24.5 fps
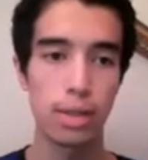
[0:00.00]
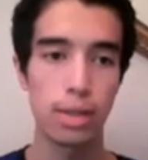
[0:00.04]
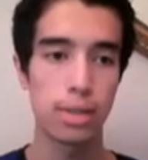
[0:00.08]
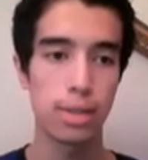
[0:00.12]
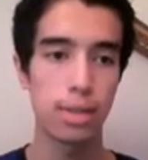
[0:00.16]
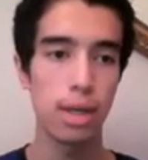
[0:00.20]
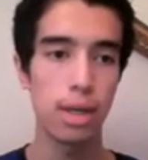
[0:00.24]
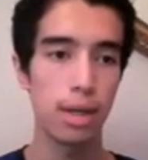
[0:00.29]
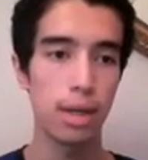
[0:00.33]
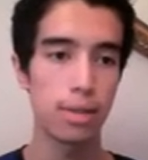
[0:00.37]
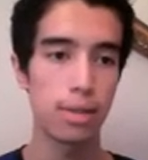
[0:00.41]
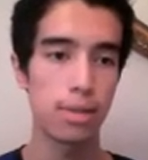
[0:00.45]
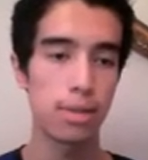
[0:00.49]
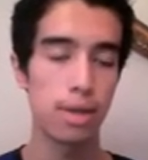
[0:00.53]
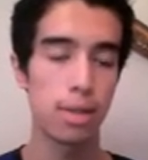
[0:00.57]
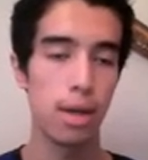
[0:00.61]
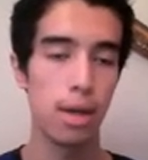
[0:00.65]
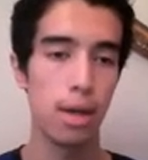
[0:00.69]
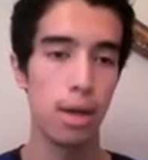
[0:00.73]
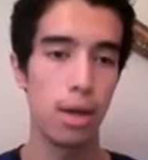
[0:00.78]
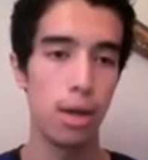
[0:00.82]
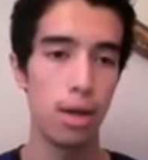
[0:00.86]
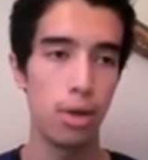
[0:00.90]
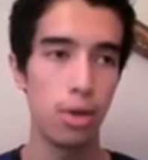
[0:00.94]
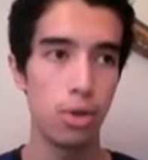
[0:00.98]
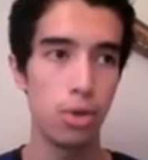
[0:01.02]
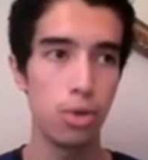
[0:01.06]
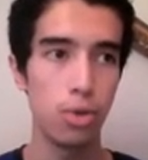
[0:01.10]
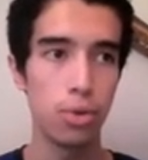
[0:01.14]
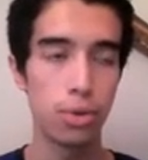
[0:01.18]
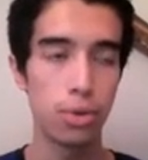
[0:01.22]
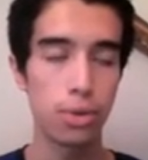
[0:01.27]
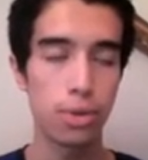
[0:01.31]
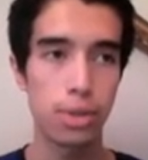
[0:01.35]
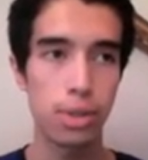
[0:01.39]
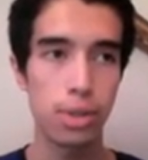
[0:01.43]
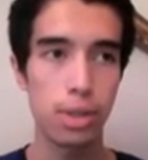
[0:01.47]
States,
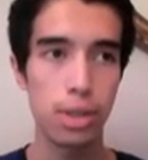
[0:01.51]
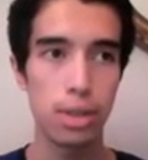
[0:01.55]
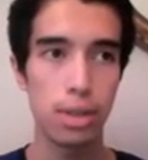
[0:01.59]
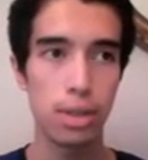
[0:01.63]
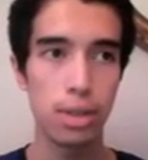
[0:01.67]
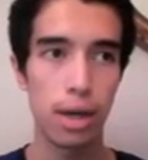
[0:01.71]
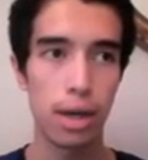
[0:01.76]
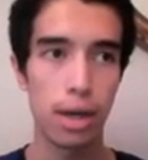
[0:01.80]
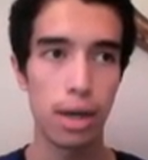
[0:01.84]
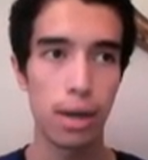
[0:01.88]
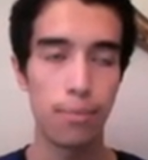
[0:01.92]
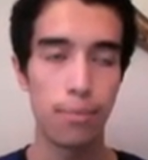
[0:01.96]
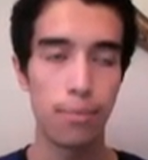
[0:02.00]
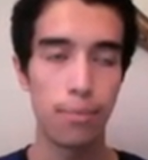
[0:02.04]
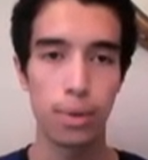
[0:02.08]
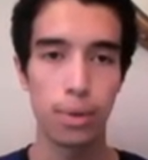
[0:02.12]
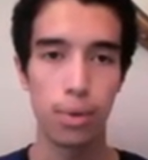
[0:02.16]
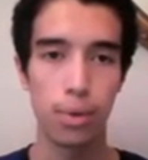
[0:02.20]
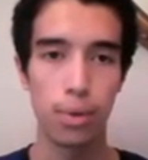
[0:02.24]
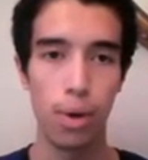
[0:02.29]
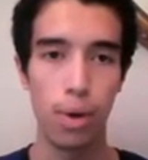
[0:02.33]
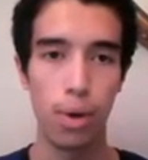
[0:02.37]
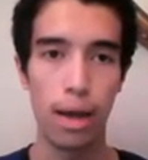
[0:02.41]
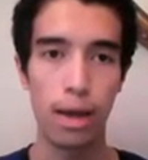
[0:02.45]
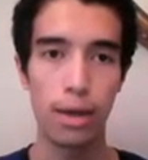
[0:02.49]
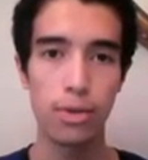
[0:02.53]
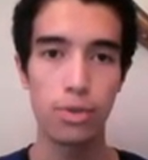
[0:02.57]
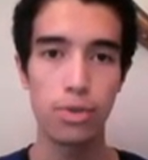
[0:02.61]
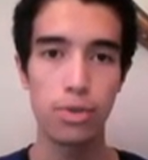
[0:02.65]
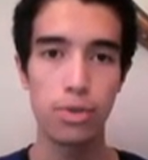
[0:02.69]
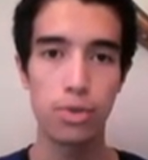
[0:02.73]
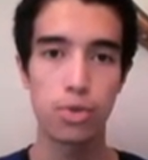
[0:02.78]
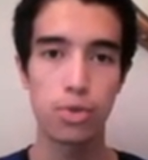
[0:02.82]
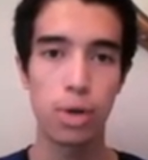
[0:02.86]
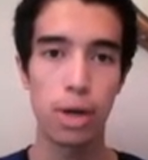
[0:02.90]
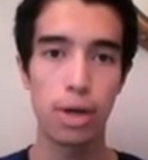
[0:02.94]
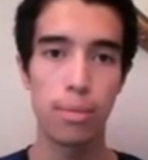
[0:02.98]
you'll see that as
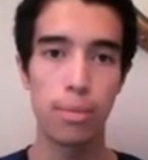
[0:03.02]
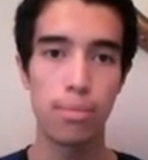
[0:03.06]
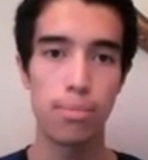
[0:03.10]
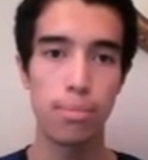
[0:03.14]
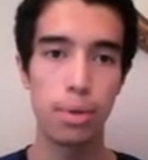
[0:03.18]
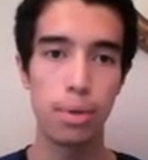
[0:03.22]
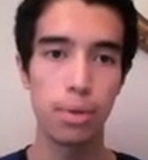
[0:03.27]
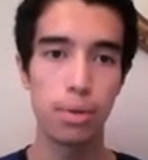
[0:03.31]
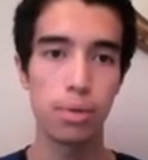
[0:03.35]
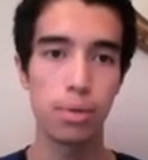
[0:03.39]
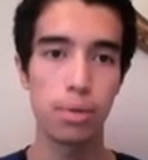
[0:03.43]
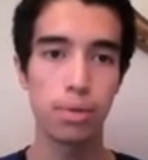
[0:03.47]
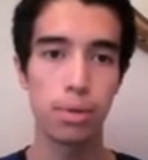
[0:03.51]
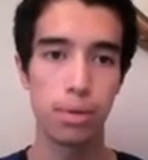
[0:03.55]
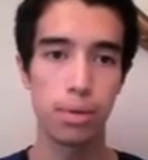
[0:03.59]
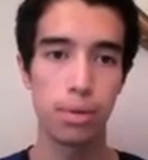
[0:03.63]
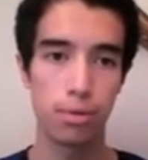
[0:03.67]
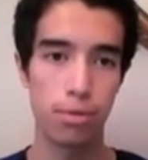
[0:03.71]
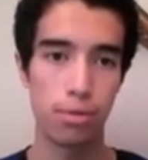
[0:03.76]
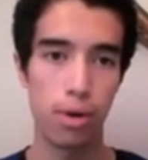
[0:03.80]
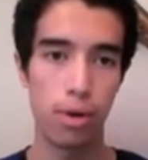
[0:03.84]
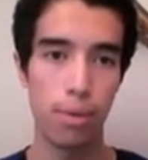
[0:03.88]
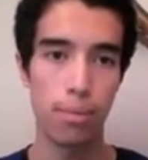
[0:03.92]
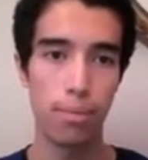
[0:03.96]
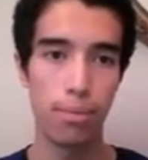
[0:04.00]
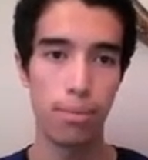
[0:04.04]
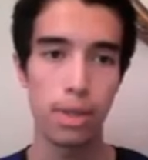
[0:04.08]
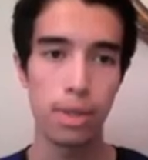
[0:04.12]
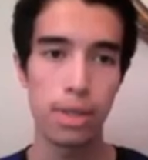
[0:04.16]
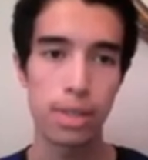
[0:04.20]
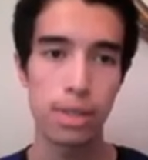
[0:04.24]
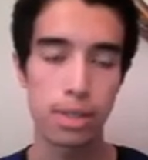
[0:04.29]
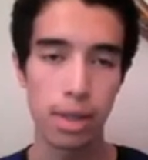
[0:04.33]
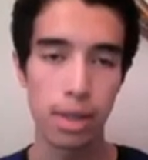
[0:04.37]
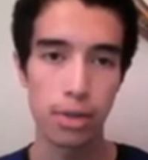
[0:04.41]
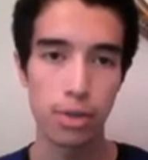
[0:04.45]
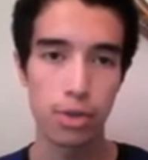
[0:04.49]
you try to build from the
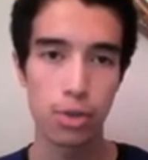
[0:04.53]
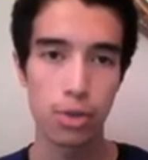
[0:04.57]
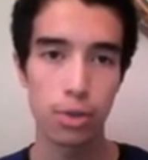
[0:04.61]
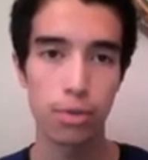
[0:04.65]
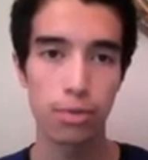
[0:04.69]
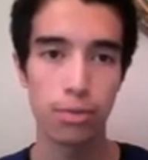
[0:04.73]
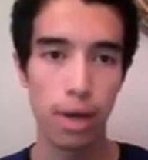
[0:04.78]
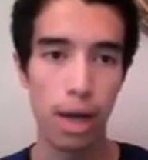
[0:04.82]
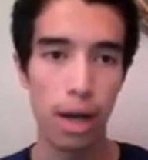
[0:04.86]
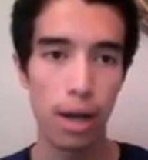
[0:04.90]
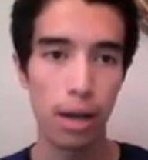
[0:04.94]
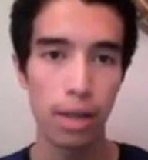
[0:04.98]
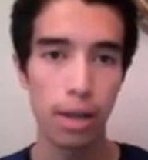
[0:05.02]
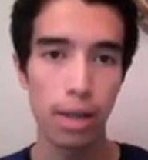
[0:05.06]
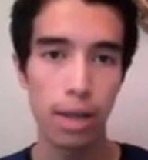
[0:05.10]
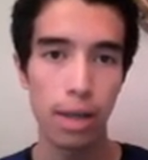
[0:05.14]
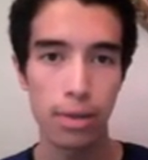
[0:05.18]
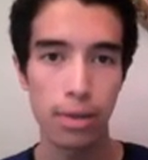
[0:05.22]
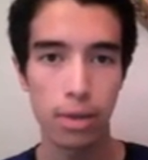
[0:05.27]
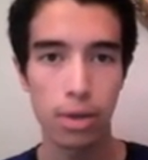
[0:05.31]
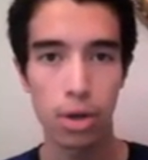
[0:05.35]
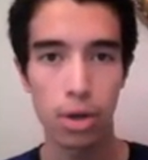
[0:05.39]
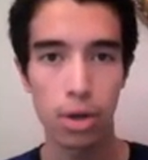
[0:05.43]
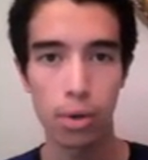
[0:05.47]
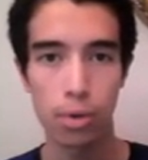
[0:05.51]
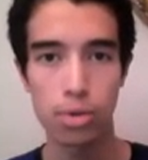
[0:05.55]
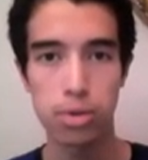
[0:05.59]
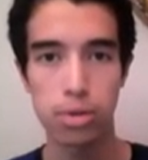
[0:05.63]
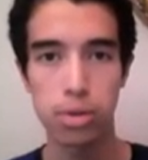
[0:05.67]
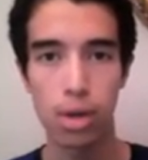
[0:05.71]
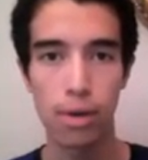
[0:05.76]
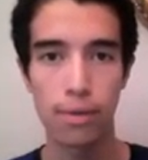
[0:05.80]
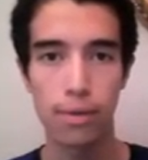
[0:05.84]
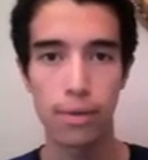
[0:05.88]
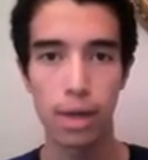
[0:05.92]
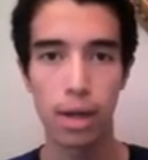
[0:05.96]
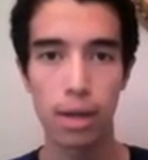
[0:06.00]
Central Valley and the
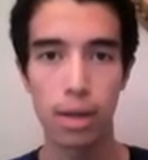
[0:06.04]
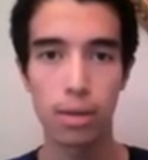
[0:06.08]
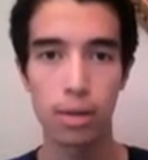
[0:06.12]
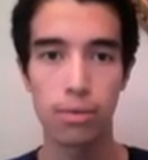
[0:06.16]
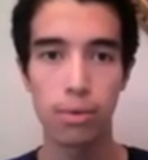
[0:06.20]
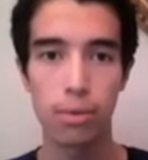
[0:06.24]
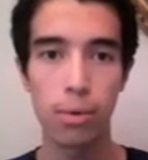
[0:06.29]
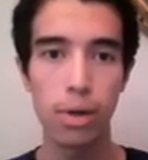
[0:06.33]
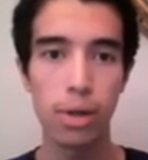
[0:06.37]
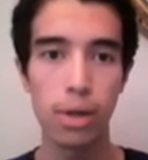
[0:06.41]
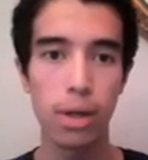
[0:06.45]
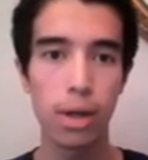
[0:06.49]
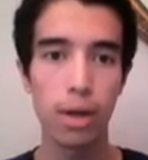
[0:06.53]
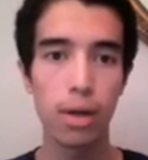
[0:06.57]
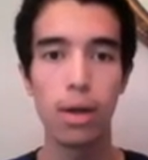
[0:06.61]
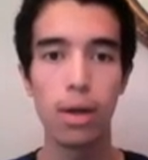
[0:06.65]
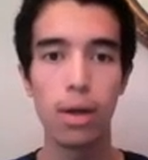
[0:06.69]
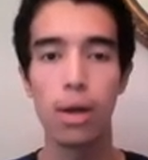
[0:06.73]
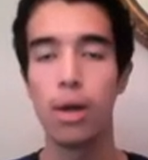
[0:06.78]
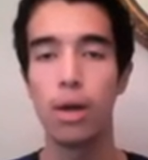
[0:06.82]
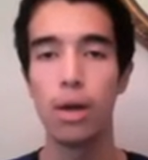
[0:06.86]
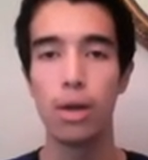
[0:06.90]
coastline of California,